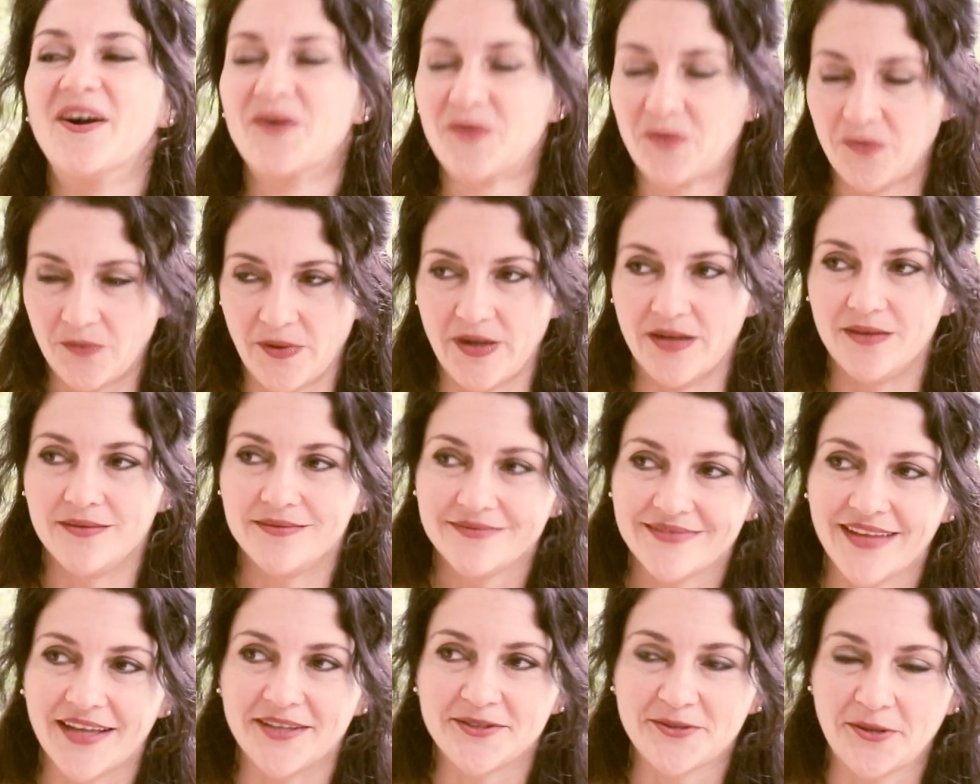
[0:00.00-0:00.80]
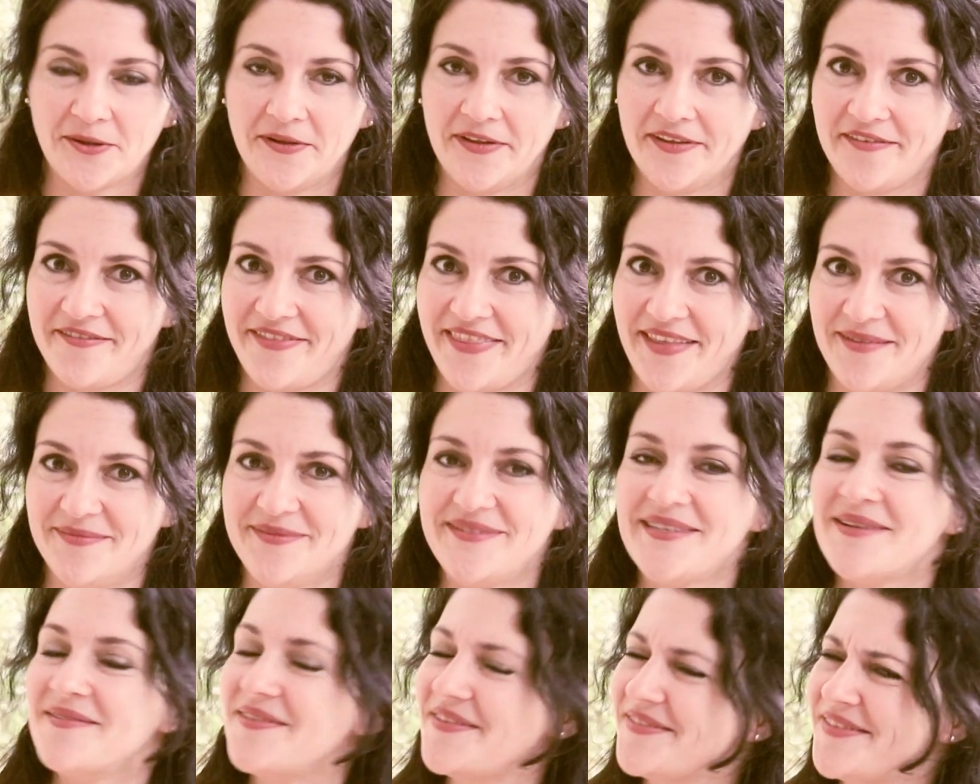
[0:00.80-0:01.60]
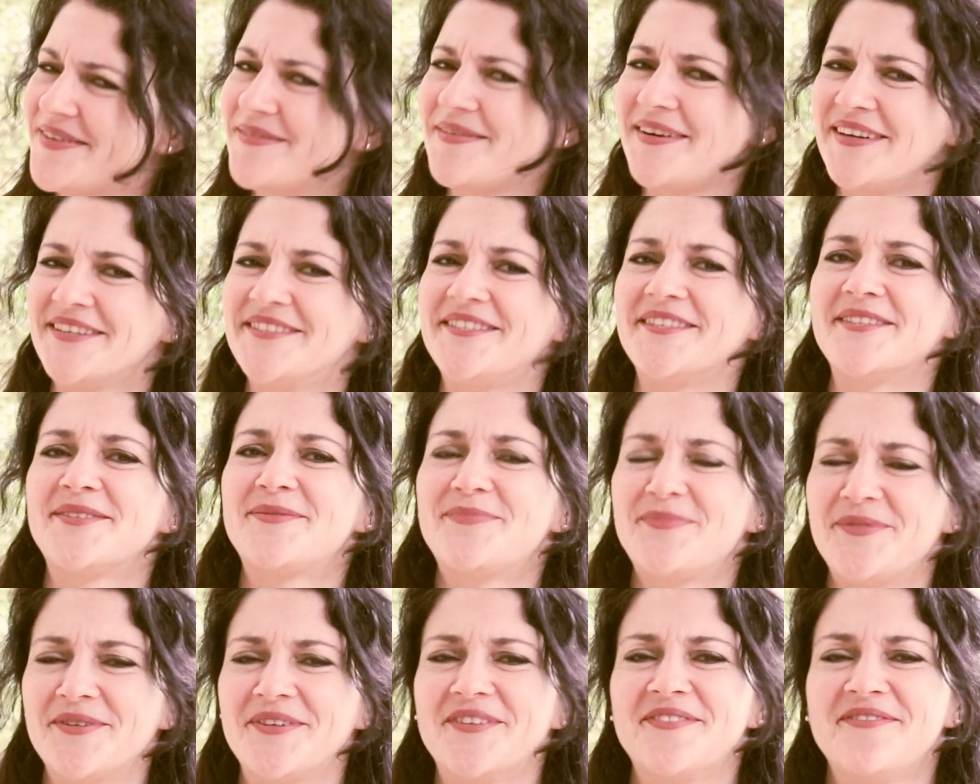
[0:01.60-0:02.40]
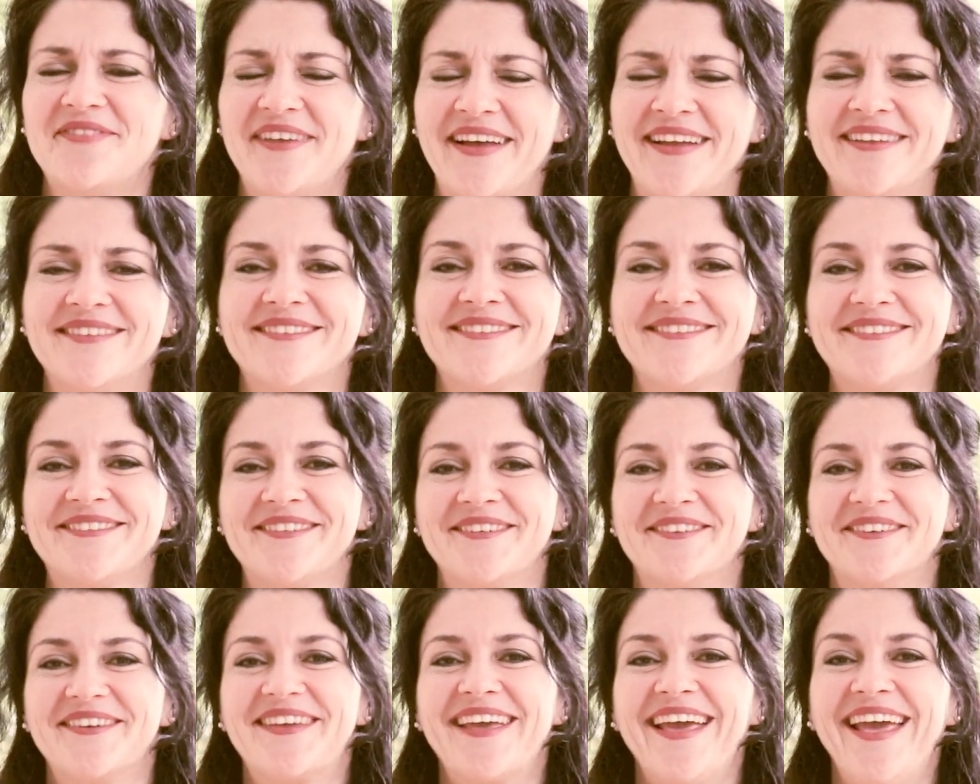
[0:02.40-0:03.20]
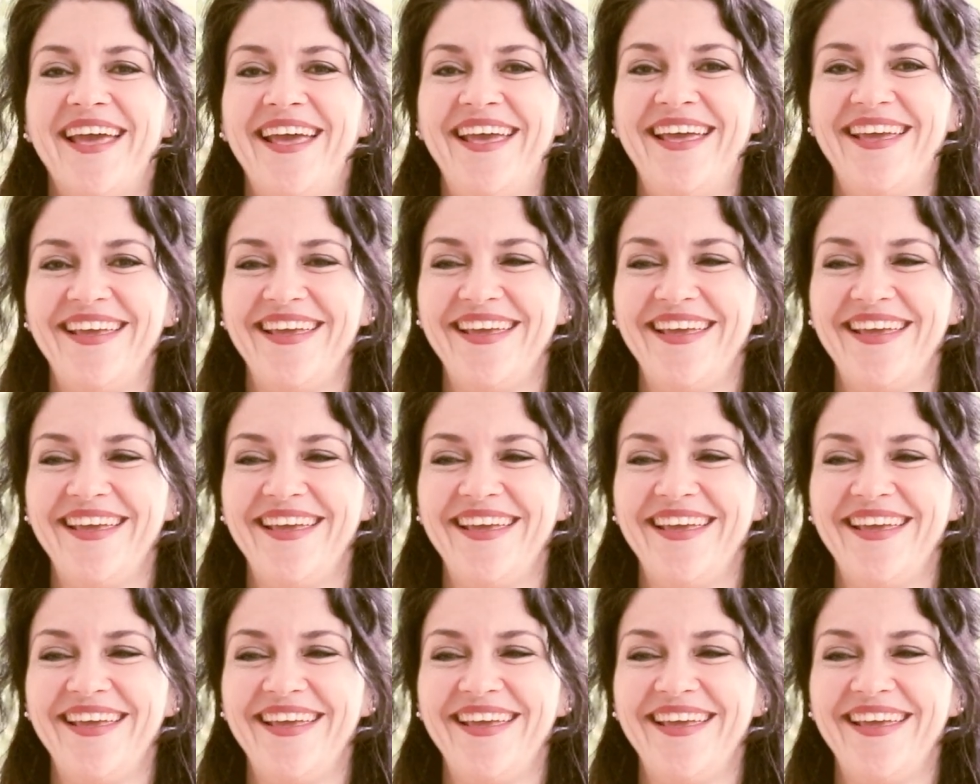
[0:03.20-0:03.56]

Well, not all of them. Some of them are just pure fantasy, okay?